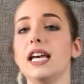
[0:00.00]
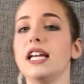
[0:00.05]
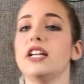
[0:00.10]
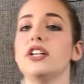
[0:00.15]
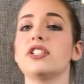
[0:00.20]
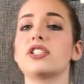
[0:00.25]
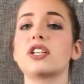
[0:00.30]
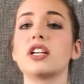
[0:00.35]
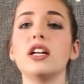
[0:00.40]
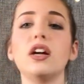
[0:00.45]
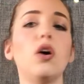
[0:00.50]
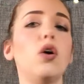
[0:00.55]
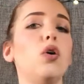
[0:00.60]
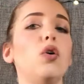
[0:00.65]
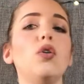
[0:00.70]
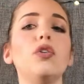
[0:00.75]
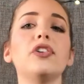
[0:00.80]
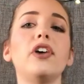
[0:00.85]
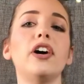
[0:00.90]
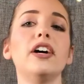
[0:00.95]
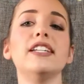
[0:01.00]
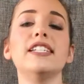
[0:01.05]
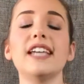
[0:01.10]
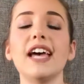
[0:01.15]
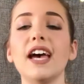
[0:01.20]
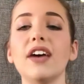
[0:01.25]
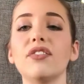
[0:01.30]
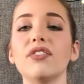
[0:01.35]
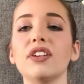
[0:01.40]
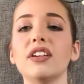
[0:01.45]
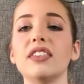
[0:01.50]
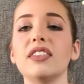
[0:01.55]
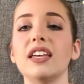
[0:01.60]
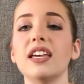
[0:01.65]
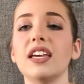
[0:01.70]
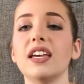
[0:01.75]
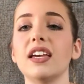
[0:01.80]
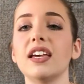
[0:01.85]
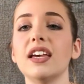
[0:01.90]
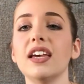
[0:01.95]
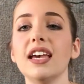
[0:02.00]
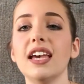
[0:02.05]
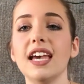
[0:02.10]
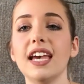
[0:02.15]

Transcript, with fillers: And it's gonna hold on to everything,